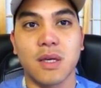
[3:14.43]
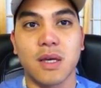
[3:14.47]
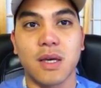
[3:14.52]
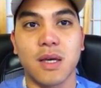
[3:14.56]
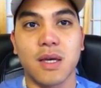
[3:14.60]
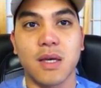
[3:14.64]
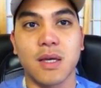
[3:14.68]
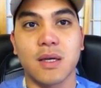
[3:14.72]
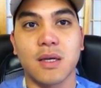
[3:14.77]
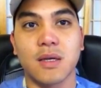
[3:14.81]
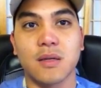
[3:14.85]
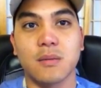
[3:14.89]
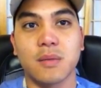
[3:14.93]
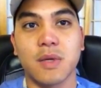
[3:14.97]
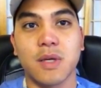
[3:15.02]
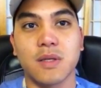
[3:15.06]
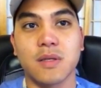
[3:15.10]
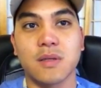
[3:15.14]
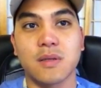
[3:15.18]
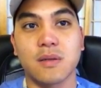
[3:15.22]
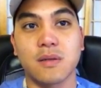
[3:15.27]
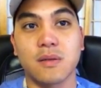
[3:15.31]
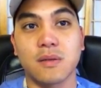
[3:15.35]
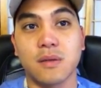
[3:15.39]
And
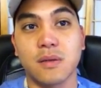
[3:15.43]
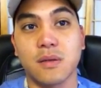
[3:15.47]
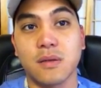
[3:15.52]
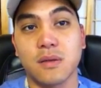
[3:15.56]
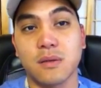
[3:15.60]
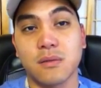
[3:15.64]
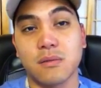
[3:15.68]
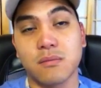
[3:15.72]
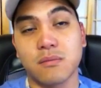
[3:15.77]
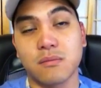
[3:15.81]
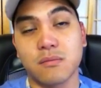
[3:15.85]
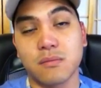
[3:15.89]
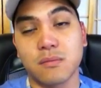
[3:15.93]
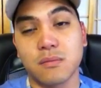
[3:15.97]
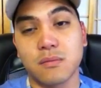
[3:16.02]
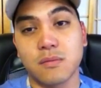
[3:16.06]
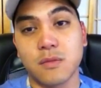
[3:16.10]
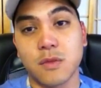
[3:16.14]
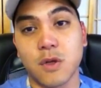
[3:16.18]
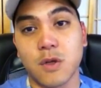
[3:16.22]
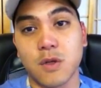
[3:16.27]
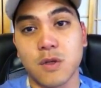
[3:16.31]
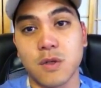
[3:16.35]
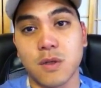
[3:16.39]
basically,
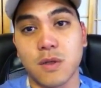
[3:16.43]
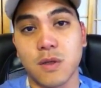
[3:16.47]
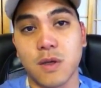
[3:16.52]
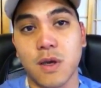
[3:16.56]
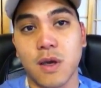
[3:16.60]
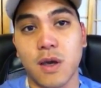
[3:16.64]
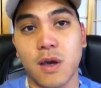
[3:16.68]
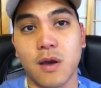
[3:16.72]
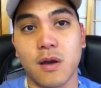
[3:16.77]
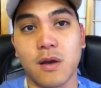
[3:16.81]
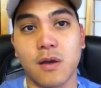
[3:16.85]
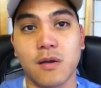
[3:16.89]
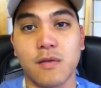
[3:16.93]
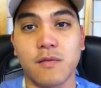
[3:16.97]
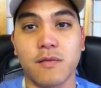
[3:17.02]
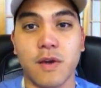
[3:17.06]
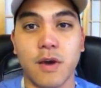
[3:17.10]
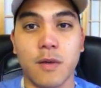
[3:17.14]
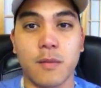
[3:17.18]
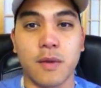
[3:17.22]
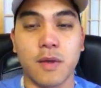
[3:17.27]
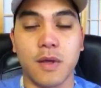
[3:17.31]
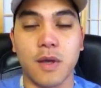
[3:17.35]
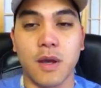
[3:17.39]
nursing care and
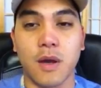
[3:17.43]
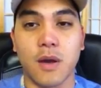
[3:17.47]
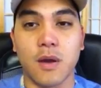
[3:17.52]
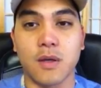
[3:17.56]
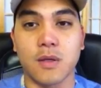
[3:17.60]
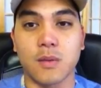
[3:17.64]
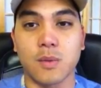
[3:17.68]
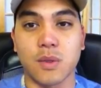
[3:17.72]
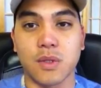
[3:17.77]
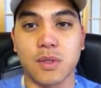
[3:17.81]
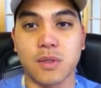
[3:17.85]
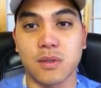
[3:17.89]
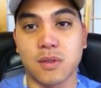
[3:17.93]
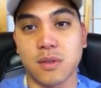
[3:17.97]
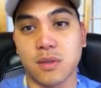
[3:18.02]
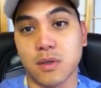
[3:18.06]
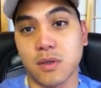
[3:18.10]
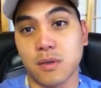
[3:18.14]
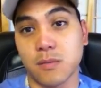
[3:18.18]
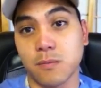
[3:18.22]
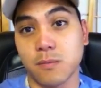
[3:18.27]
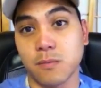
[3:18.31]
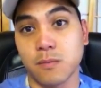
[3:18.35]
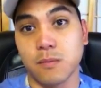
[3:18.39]
family care is what's going
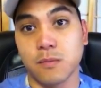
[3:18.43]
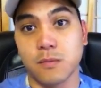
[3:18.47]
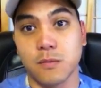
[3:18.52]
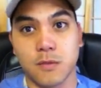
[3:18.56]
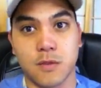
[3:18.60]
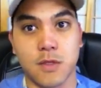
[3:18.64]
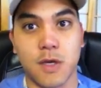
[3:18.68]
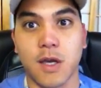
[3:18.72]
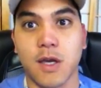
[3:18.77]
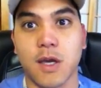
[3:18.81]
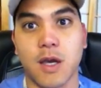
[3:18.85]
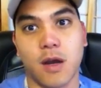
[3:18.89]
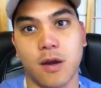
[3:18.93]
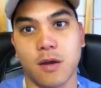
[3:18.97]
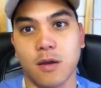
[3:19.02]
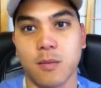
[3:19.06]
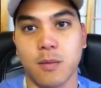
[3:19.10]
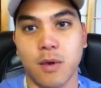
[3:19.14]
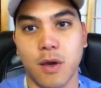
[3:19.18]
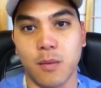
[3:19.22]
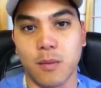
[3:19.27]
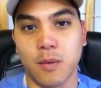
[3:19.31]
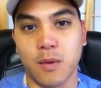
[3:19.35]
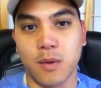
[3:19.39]
to take care of the
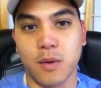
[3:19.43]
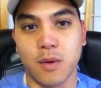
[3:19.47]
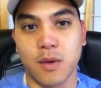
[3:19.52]
baby.